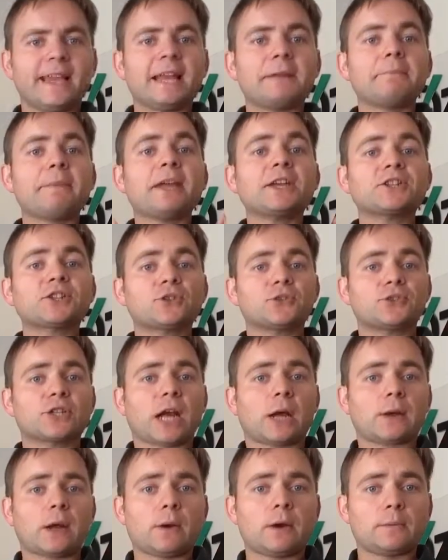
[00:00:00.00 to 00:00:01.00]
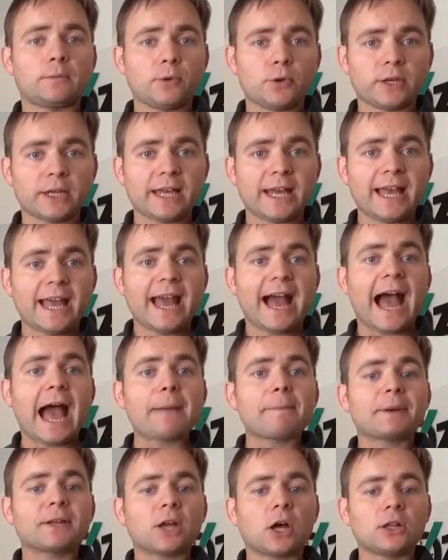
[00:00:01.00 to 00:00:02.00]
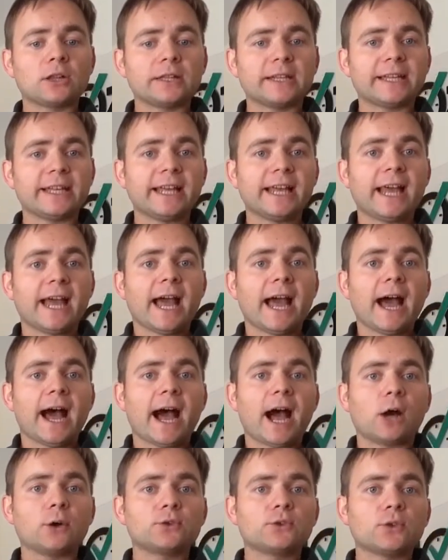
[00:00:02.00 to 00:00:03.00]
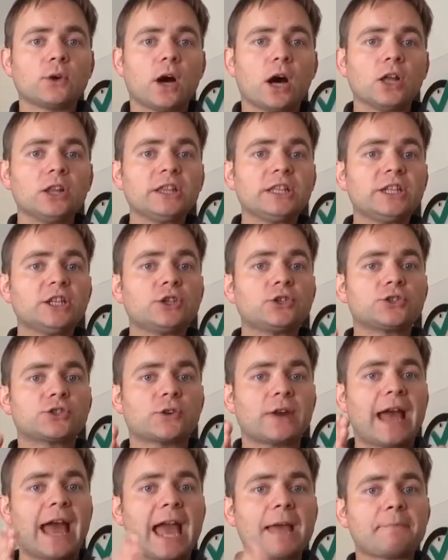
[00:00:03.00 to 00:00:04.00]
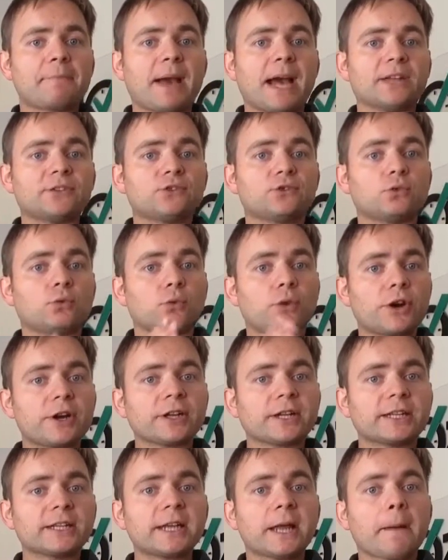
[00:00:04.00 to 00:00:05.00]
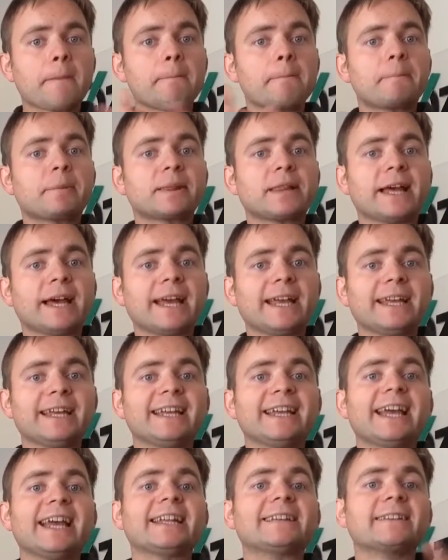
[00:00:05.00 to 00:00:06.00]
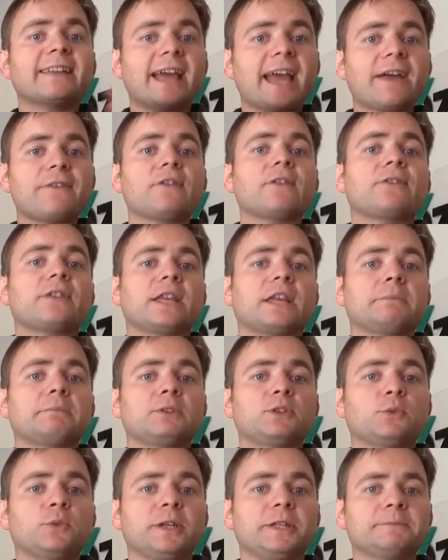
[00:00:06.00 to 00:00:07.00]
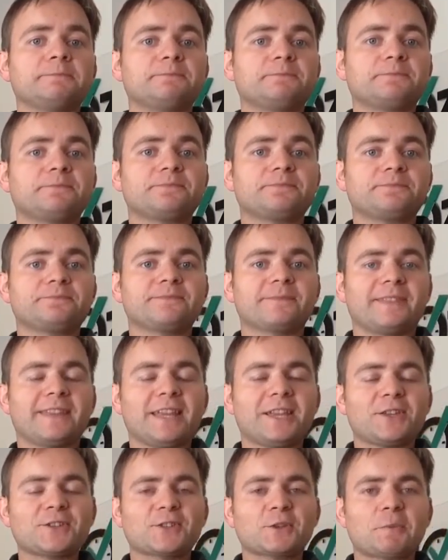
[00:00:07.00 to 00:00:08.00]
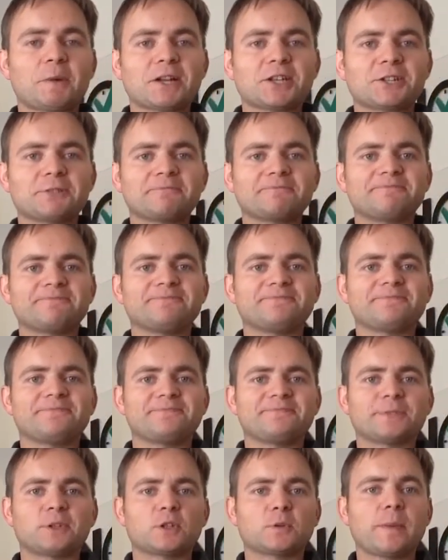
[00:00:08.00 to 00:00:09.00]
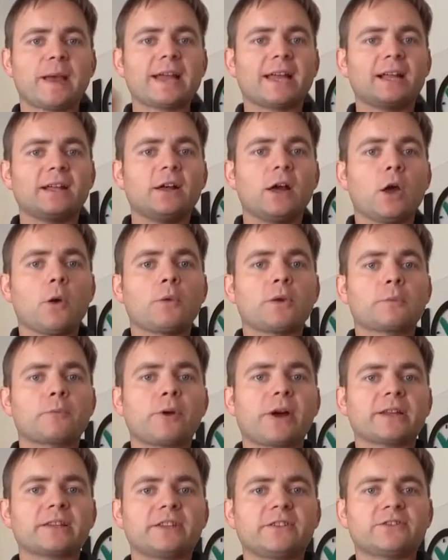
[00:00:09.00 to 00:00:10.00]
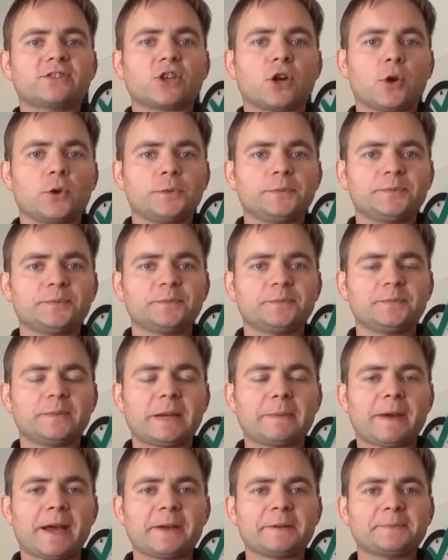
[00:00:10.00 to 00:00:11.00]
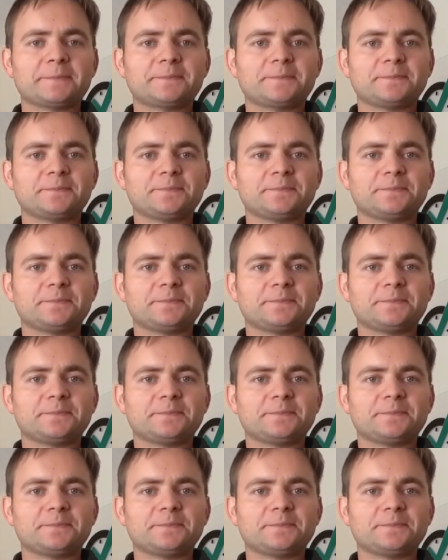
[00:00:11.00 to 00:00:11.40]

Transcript: and make sure to check out our book, iPad-Only, how to only use your iPad to work, play, and everything in between. Thank you so much. This was Michael with Proactive Show. Bye-bye.